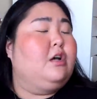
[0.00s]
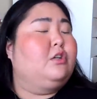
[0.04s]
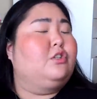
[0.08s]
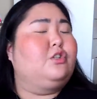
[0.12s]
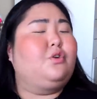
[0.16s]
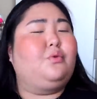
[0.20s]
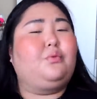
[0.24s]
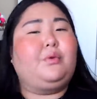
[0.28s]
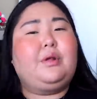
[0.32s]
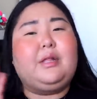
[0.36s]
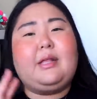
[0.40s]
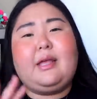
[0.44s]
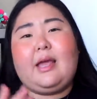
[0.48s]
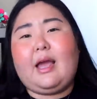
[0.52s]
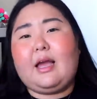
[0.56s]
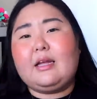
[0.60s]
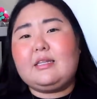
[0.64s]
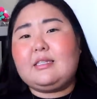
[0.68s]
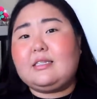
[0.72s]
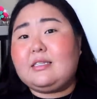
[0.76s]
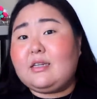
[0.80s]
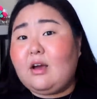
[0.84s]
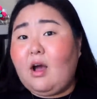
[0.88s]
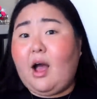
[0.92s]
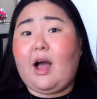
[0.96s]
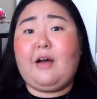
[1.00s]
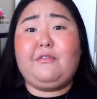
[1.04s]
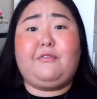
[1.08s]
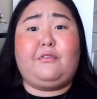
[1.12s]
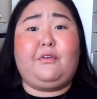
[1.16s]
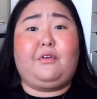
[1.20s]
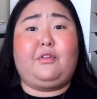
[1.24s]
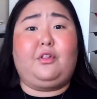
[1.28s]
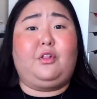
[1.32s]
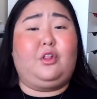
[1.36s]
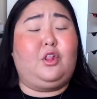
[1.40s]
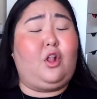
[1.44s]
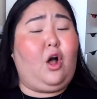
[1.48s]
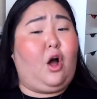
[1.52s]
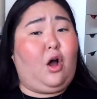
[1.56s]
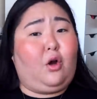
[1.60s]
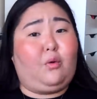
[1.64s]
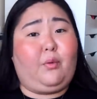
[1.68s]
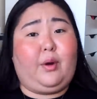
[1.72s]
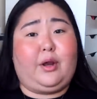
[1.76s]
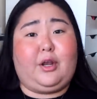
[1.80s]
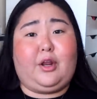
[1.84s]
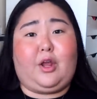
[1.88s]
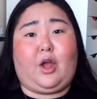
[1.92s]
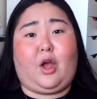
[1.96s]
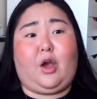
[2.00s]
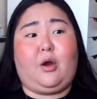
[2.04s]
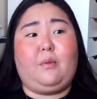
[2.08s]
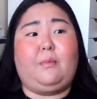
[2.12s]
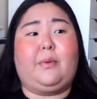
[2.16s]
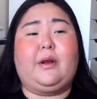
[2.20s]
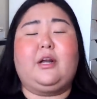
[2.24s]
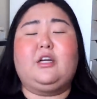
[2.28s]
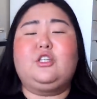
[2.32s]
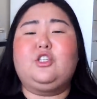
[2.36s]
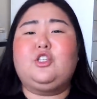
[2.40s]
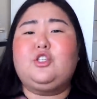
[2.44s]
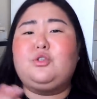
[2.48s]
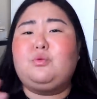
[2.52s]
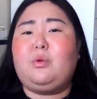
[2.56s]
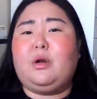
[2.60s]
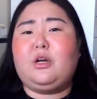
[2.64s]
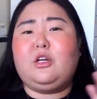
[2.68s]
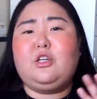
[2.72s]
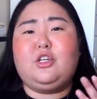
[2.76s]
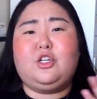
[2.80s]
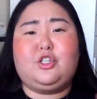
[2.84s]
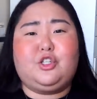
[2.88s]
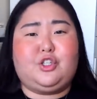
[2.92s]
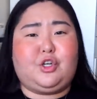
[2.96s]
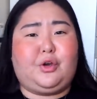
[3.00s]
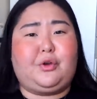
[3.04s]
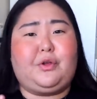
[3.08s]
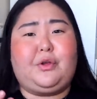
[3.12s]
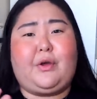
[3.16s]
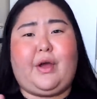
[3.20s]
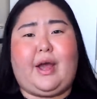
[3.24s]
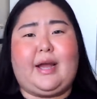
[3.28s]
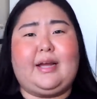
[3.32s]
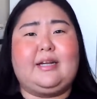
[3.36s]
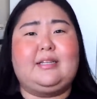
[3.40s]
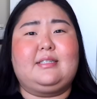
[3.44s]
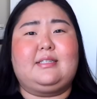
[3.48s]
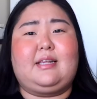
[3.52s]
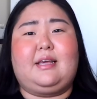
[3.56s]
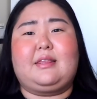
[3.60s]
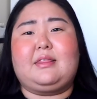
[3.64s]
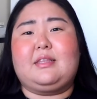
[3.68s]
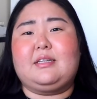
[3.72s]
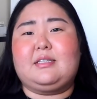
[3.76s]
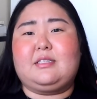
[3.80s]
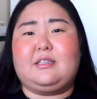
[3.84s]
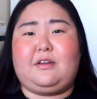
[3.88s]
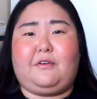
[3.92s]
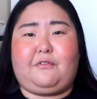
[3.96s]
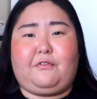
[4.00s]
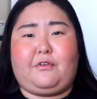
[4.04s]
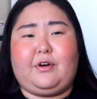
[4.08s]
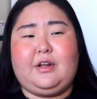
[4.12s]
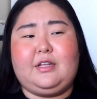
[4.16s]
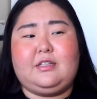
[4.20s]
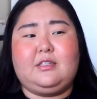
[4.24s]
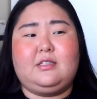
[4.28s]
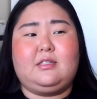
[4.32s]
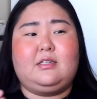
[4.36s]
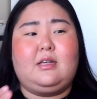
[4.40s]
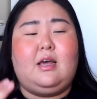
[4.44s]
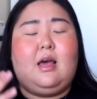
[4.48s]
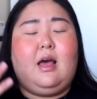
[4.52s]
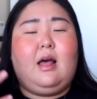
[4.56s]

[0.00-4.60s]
So really I still have a long way to go, but I just wanted to show you guys like the difference,